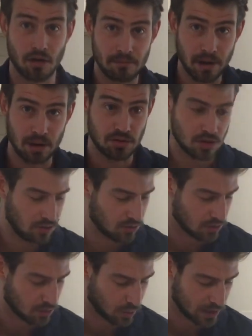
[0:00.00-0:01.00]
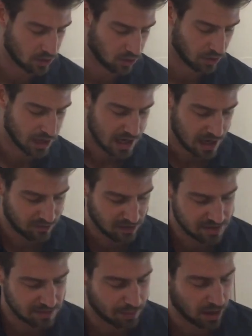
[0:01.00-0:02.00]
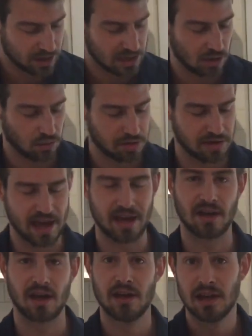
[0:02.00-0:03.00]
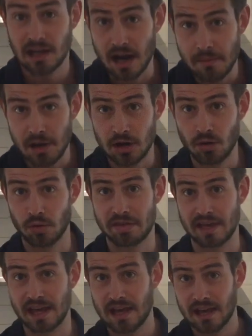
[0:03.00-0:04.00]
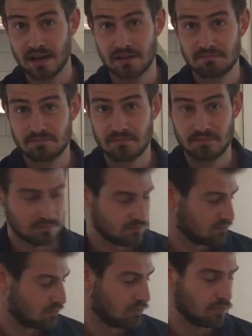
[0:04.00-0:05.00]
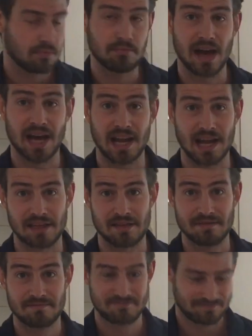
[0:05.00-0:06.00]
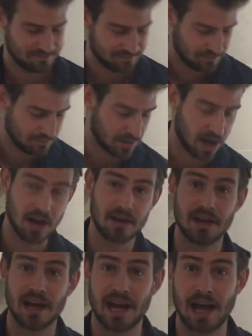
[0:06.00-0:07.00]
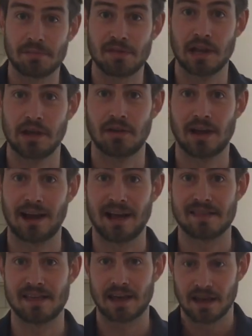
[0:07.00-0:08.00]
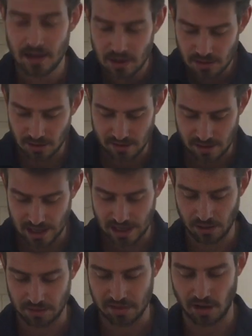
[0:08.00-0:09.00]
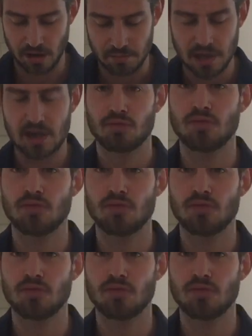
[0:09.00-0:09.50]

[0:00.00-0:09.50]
combo, tuna and Sweetcorn, and then to bind it all together, a little bit naughty, mayonnaise. But an absolute classic, just to lay on top,